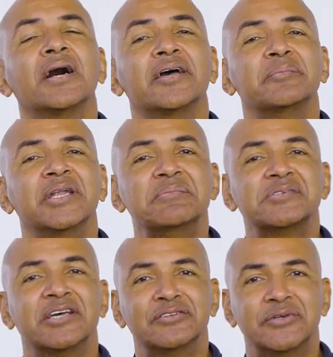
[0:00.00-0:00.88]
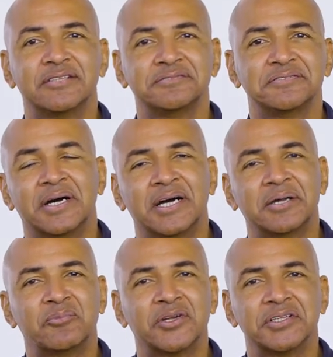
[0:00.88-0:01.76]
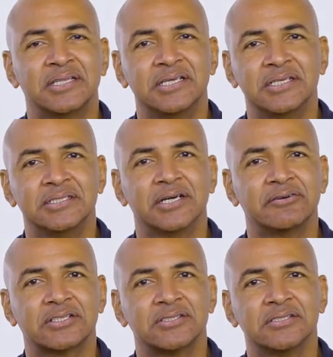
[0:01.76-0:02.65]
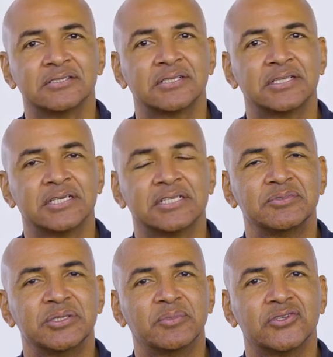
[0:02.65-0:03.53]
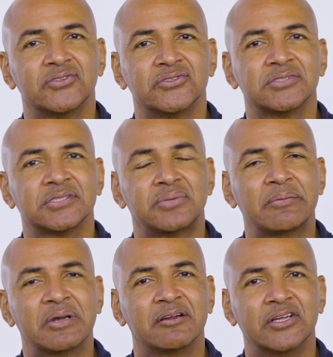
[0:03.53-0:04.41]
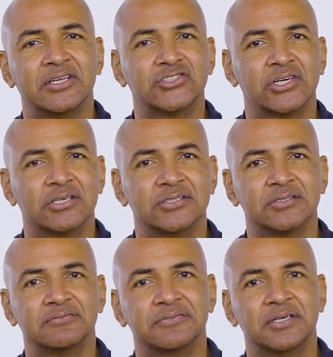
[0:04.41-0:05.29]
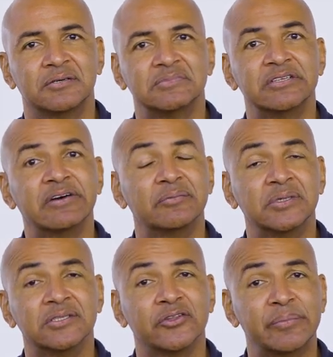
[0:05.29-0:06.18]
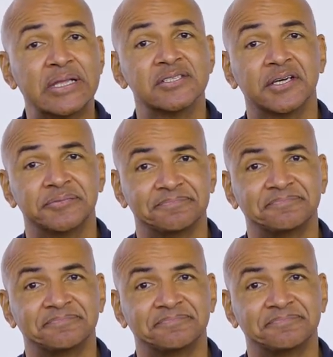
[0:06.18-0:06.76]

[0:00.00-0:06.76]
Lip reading: Hi, my name's David Ralph. I'm one of the directors at IMG Models, primarily in charge of development on the men's side.